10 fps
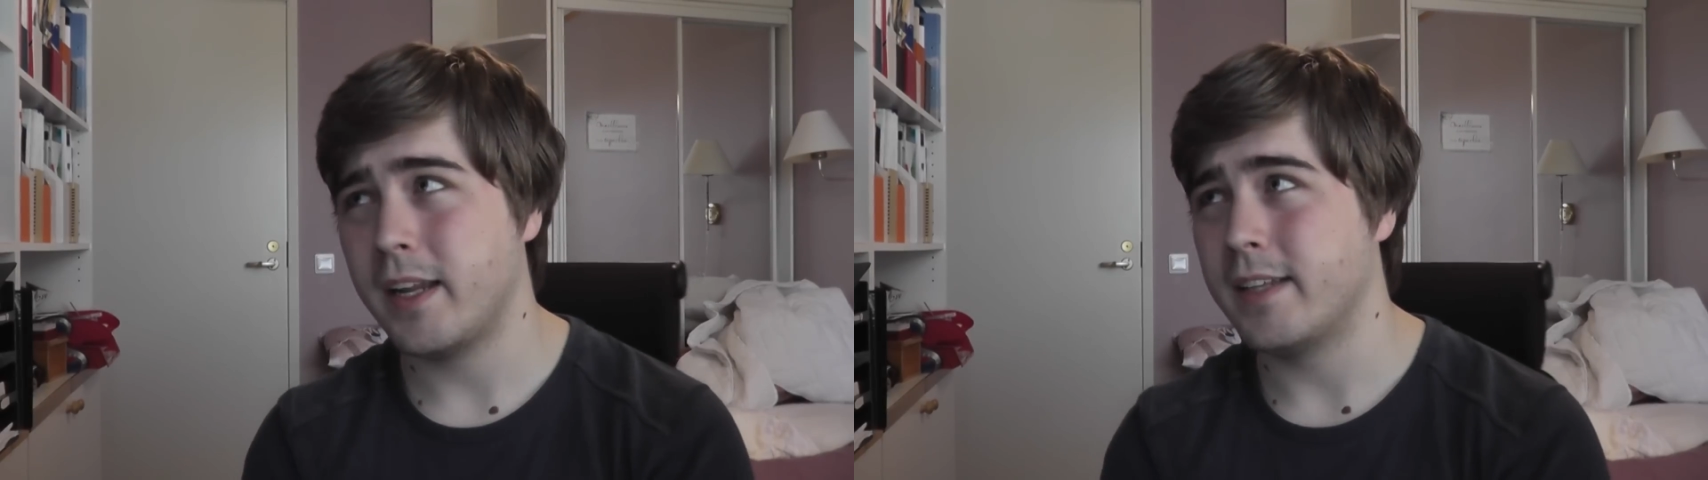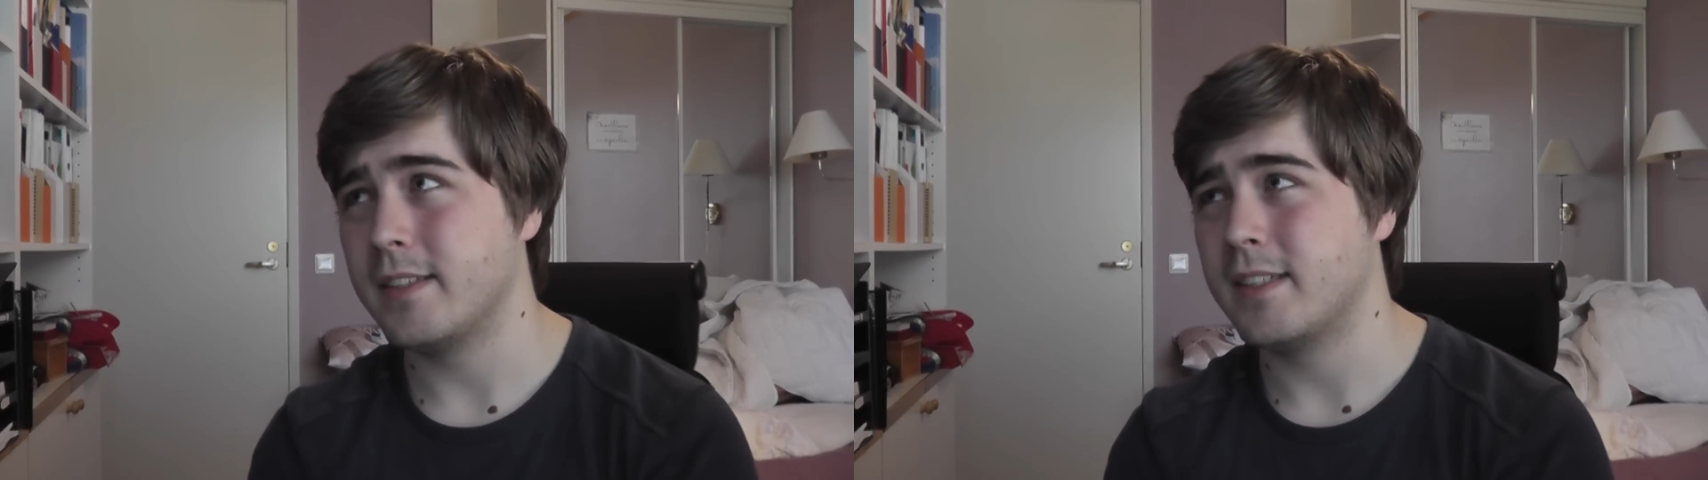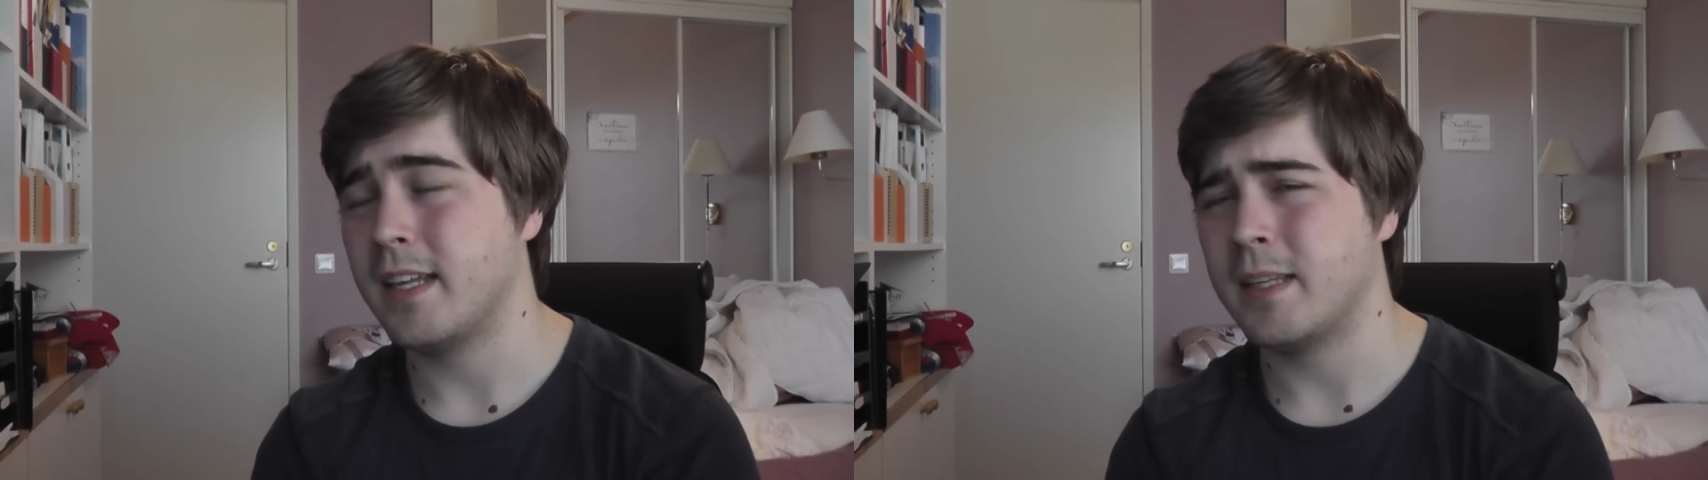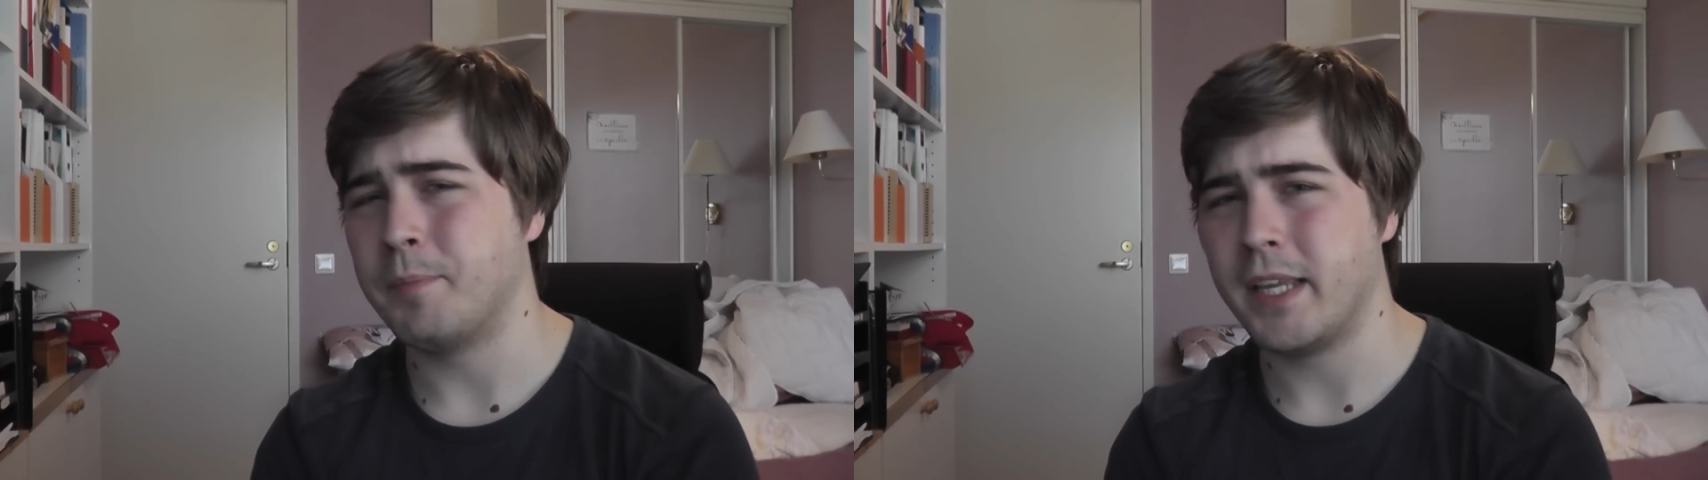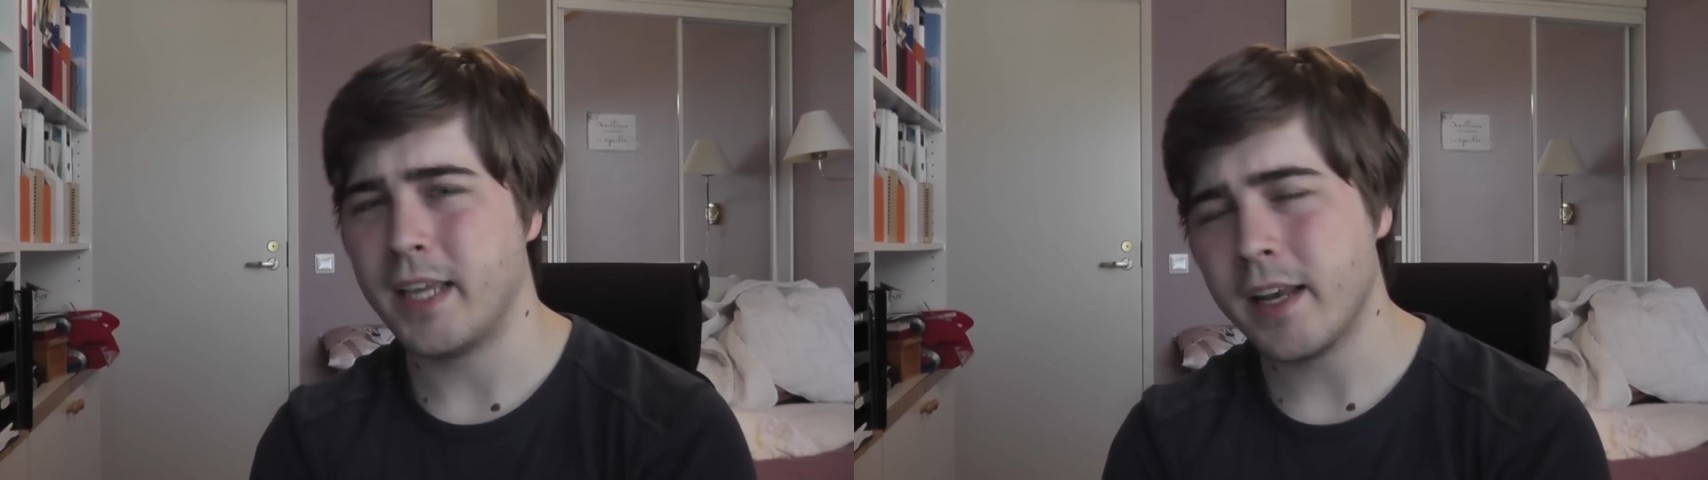is that the
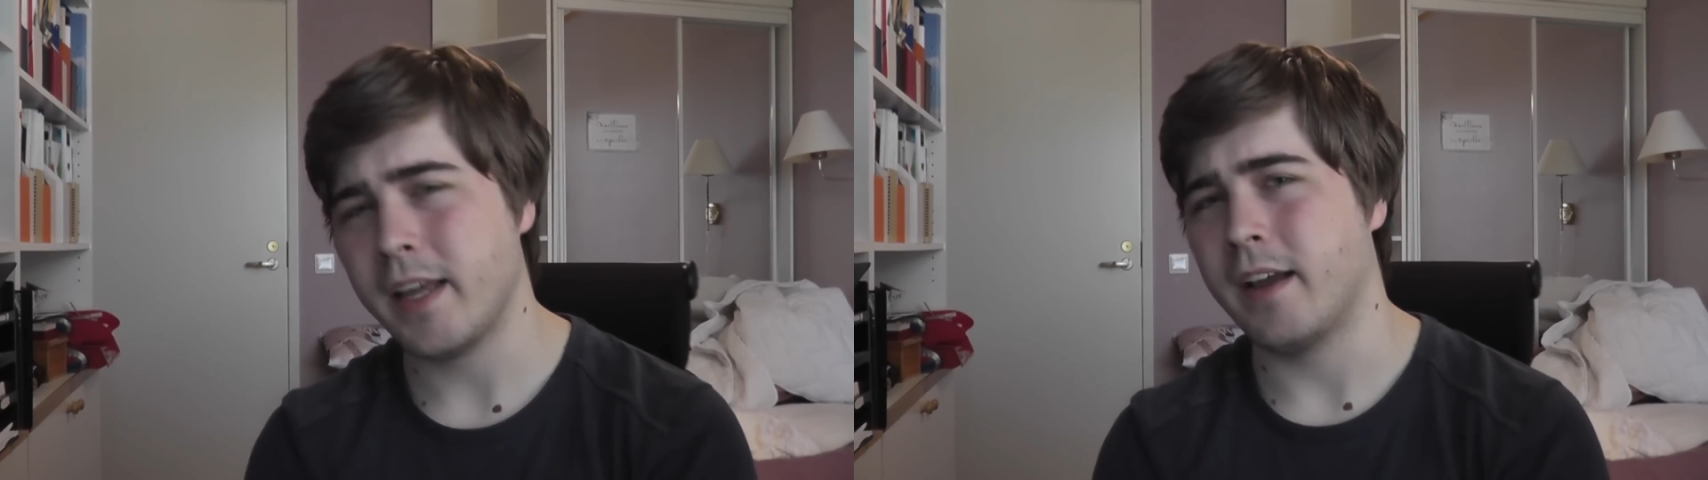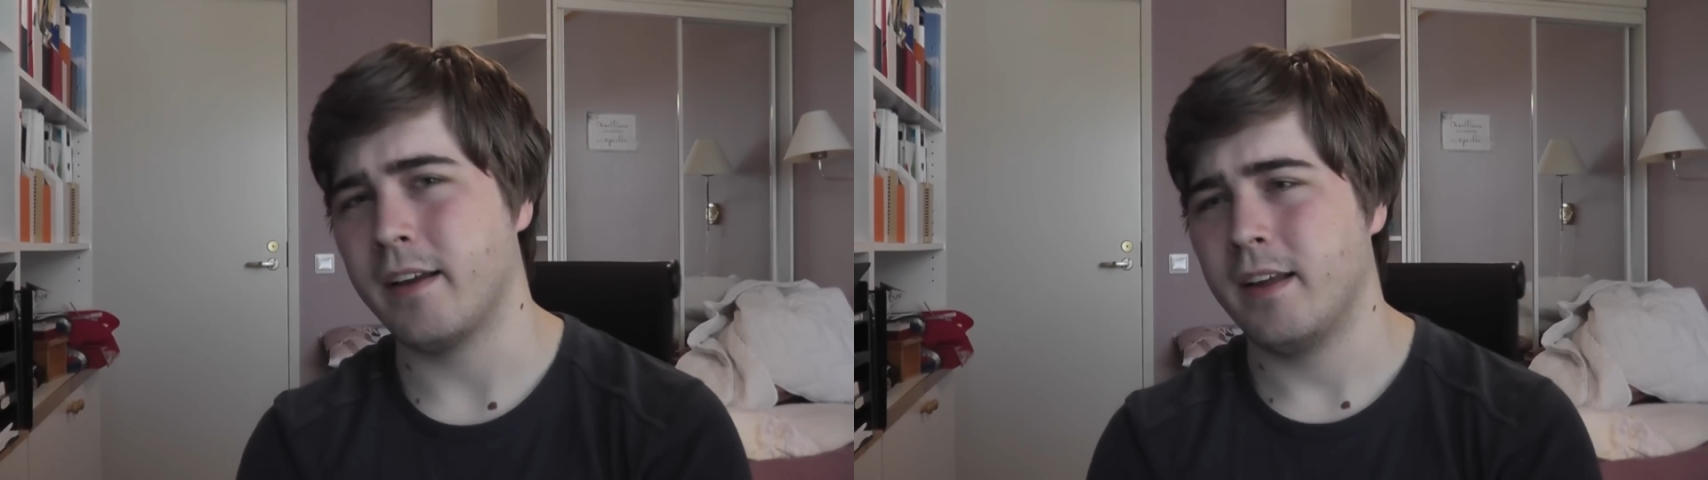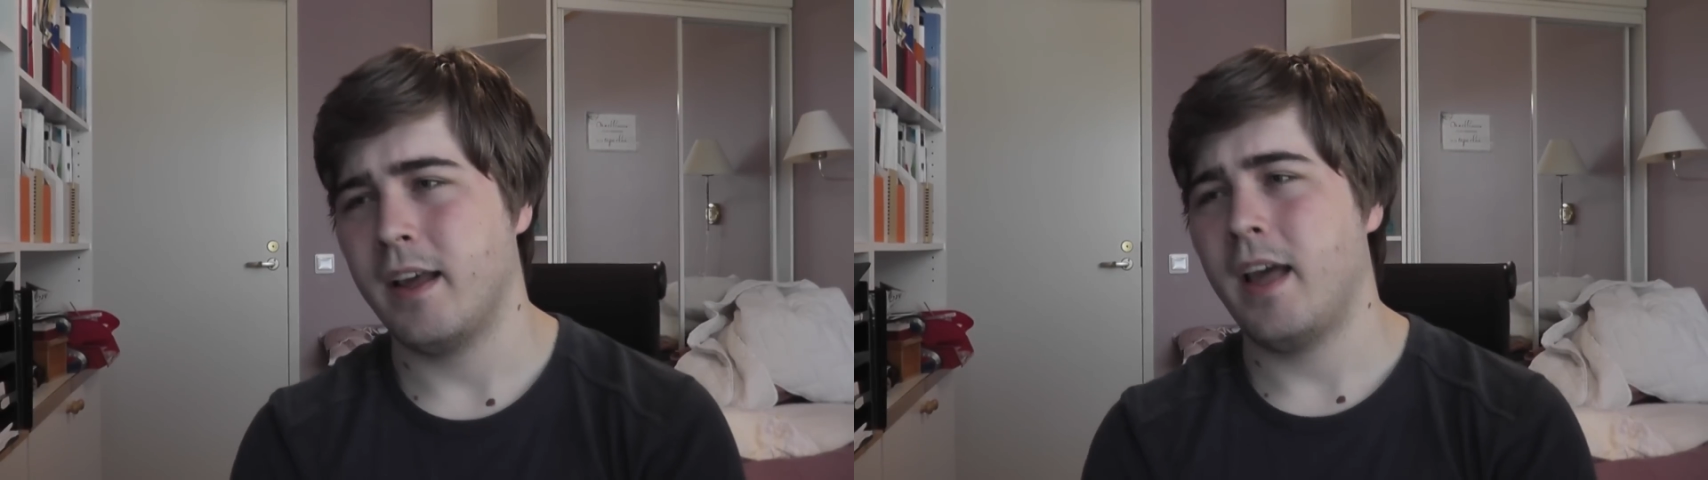beginning